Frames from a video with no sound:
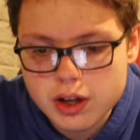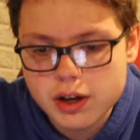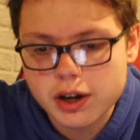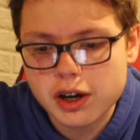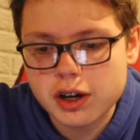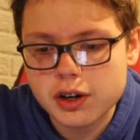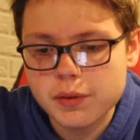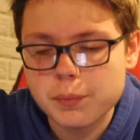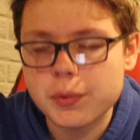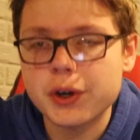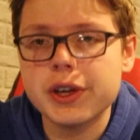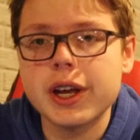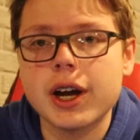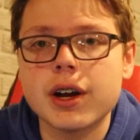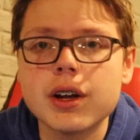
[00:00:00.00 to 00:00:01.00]
But
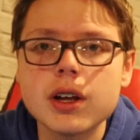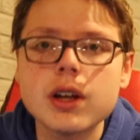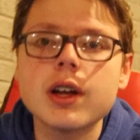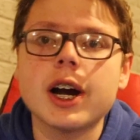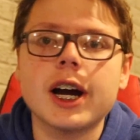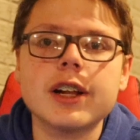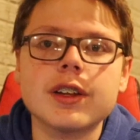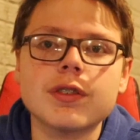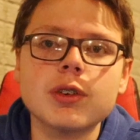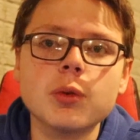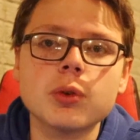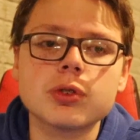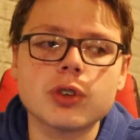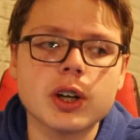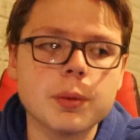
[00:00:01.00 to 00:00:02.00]
yeah, I definitely
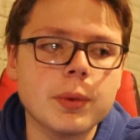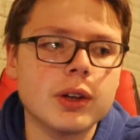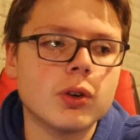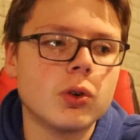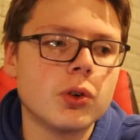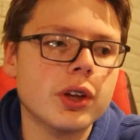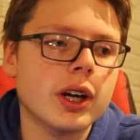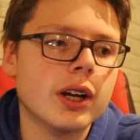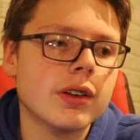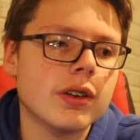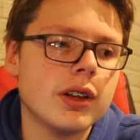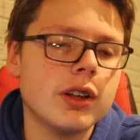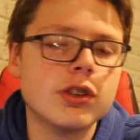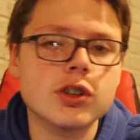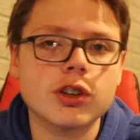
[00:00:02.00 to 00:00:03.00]
would recommend holding on to
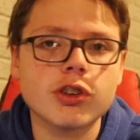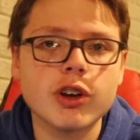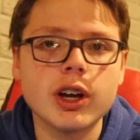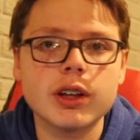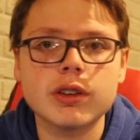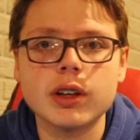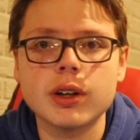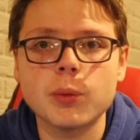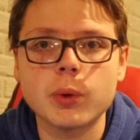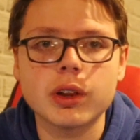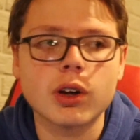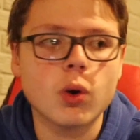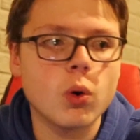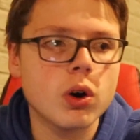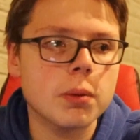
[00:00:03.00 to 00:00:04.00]
these. Just like I said with the
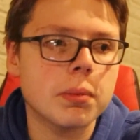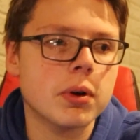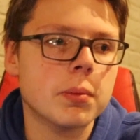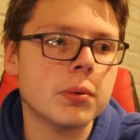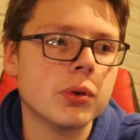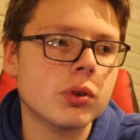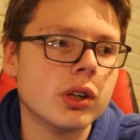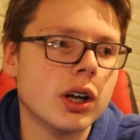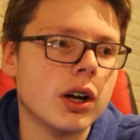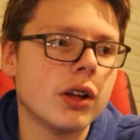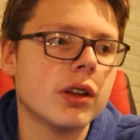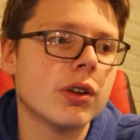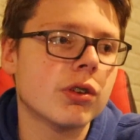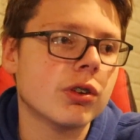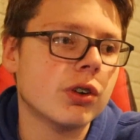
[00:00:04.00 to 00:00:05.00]
court purples,
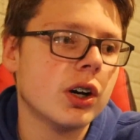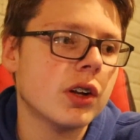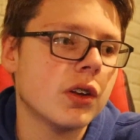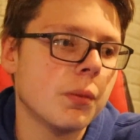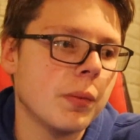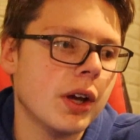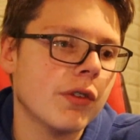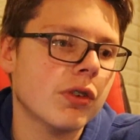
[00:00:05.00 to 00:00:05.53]
there's a lot of demand